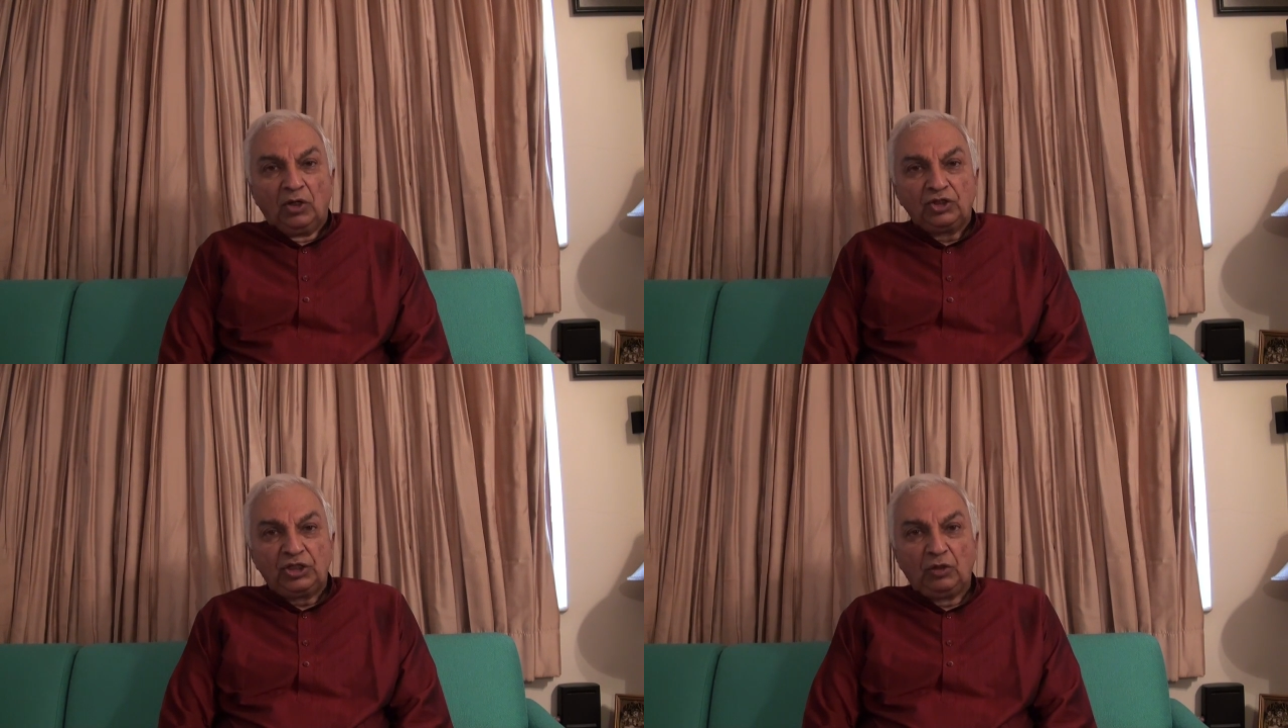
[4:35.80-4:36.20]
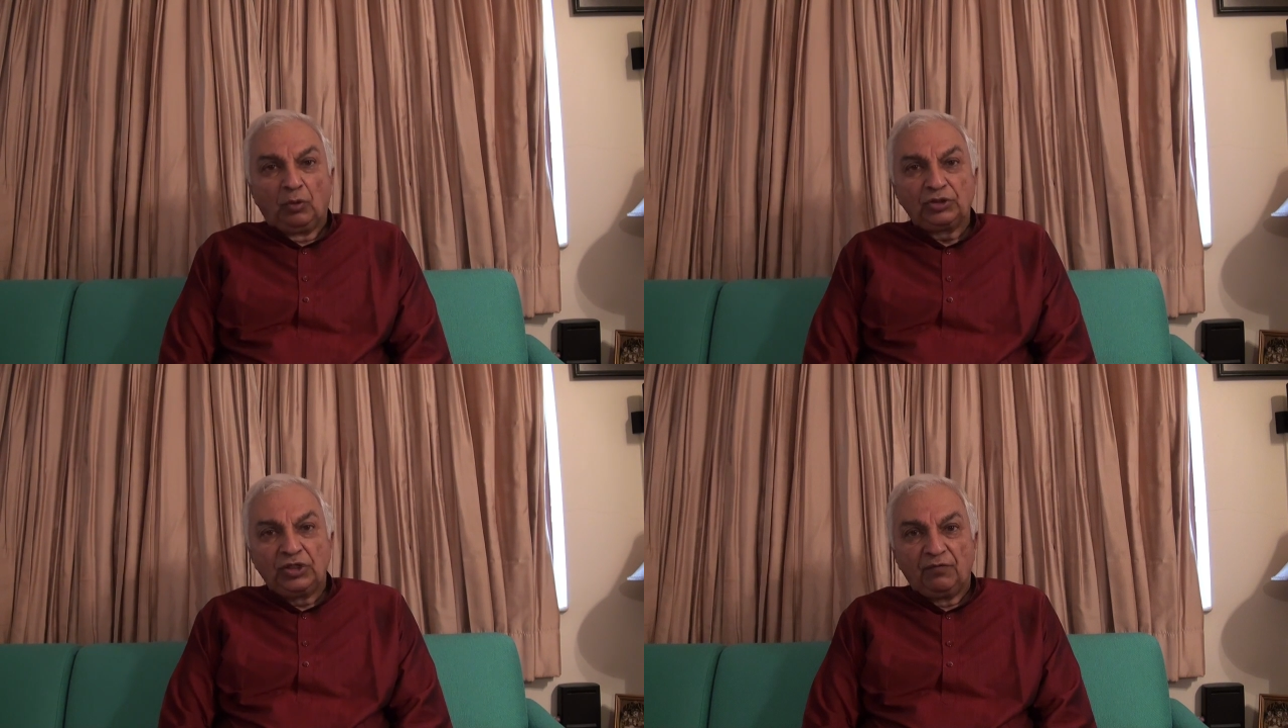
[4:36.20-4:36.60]
She
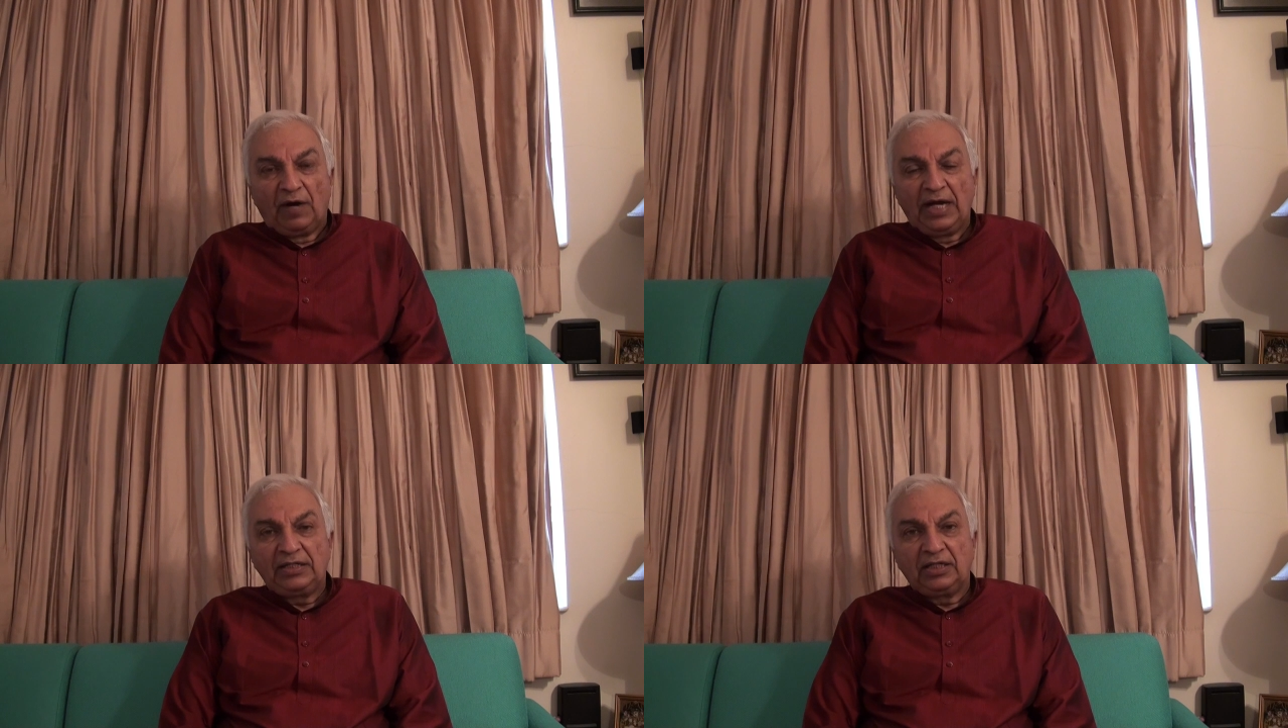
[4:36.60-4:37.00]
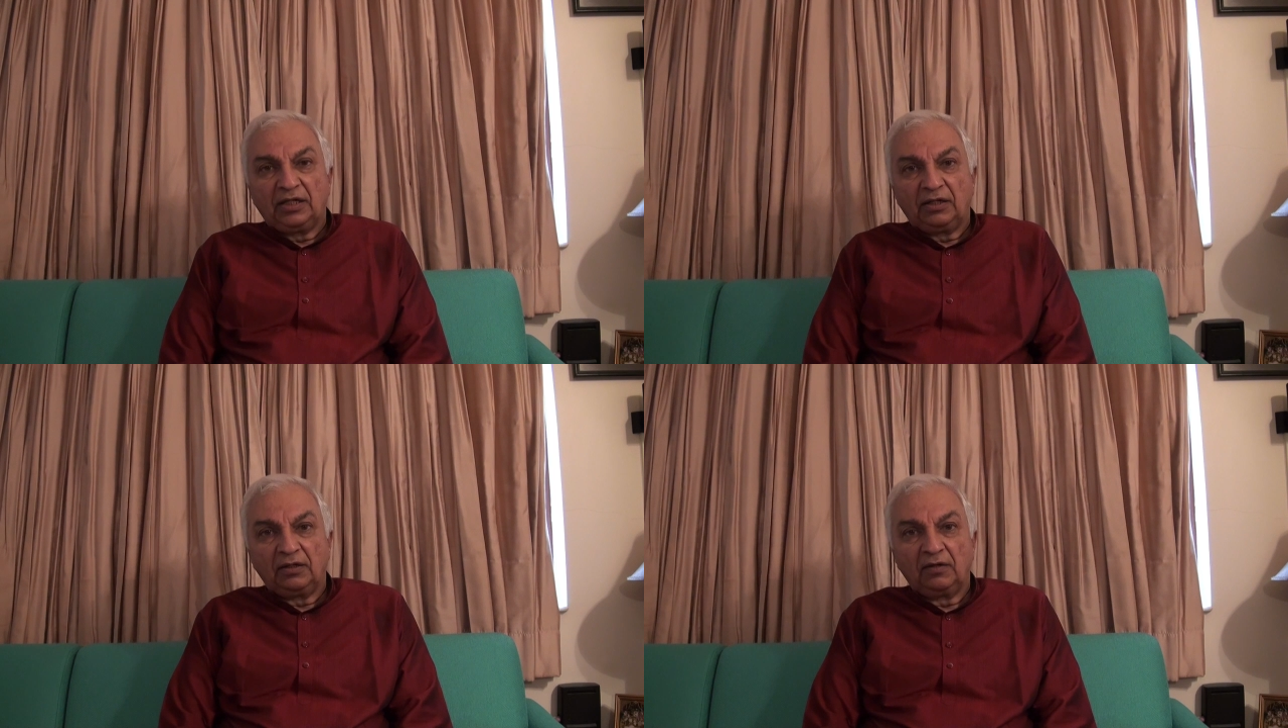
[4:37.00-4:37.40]
was
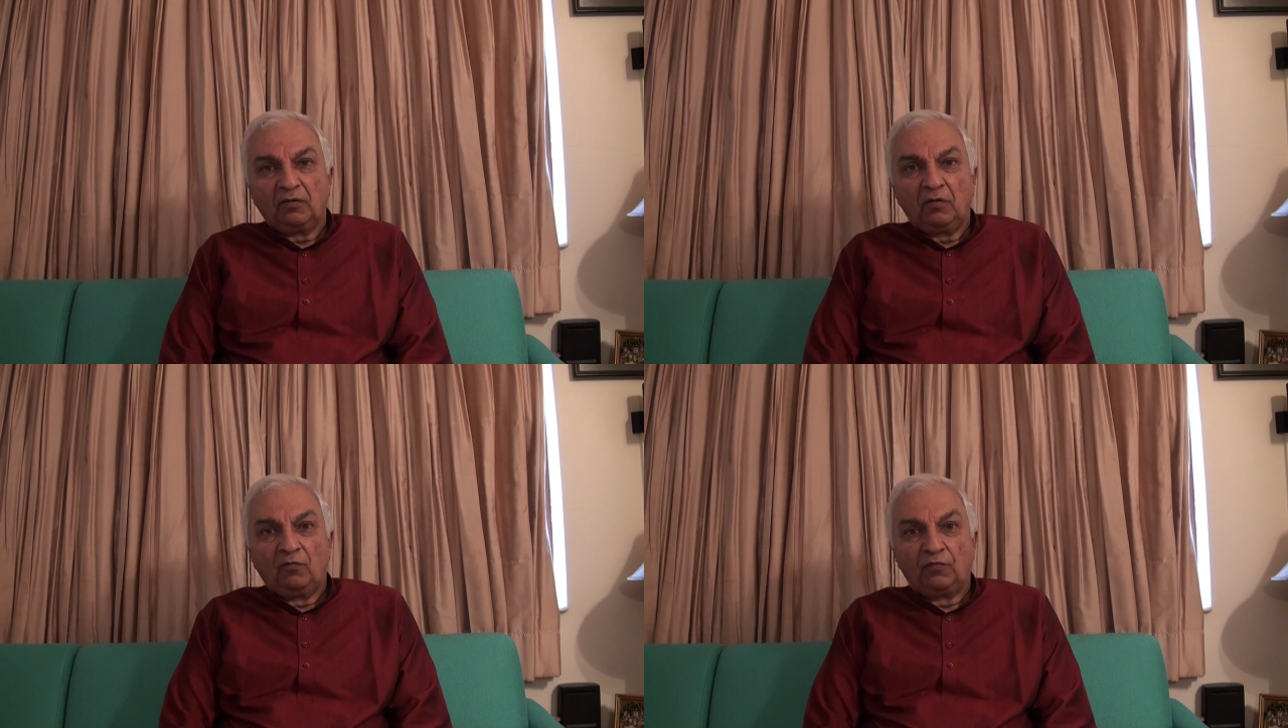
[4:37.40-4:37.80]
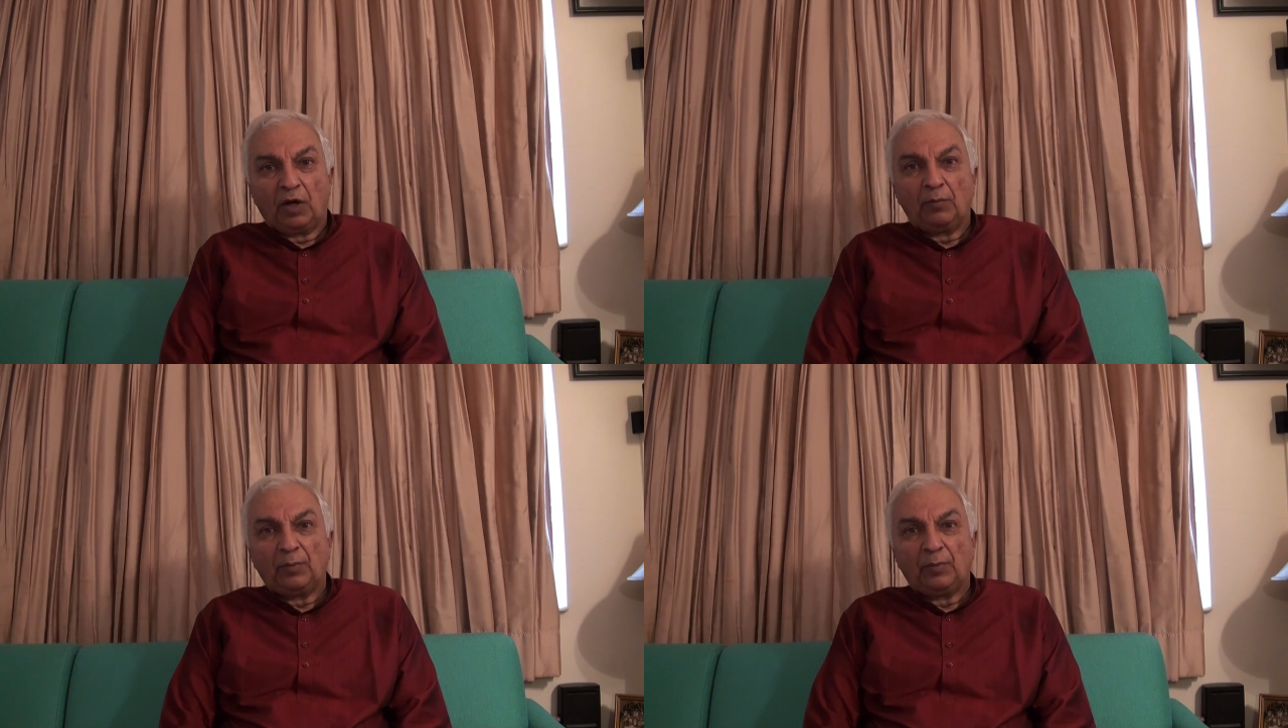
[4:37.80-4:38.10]
invited from